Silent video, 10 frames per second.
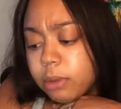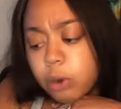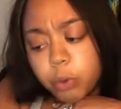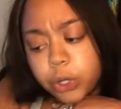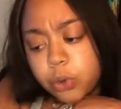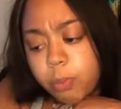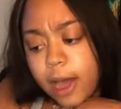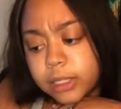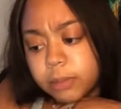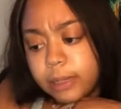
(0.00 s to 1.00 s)
Were you
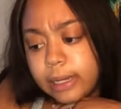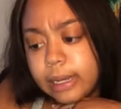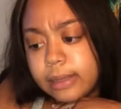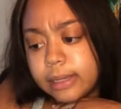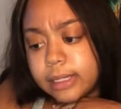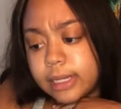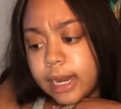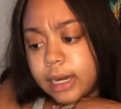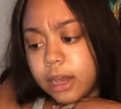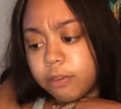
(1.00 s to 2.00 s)
possibly in the
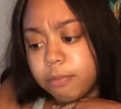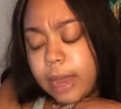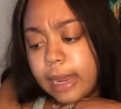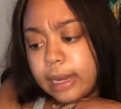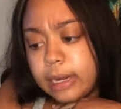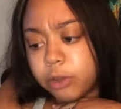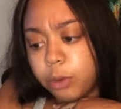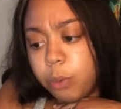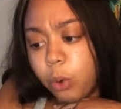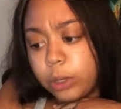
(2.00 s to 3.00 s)
state of Maine near the
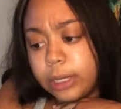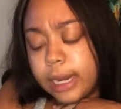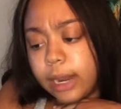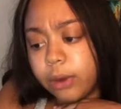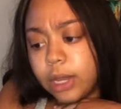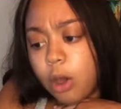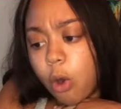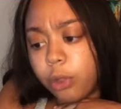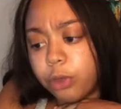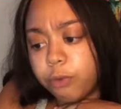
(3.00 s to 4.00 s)
Portland area
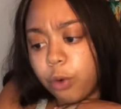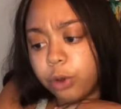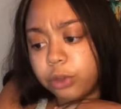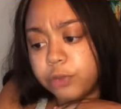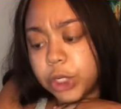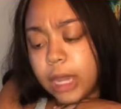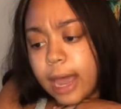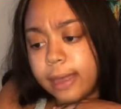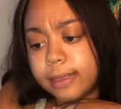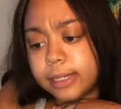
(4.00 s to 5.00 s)
on the 4th of
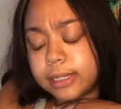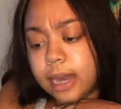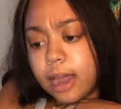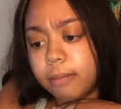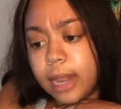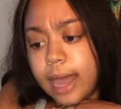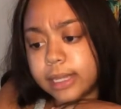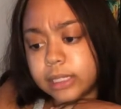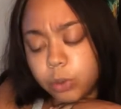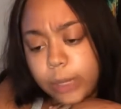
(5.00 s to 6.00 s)
July this time
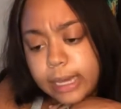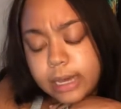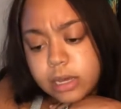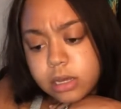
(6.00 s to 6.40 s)
last week?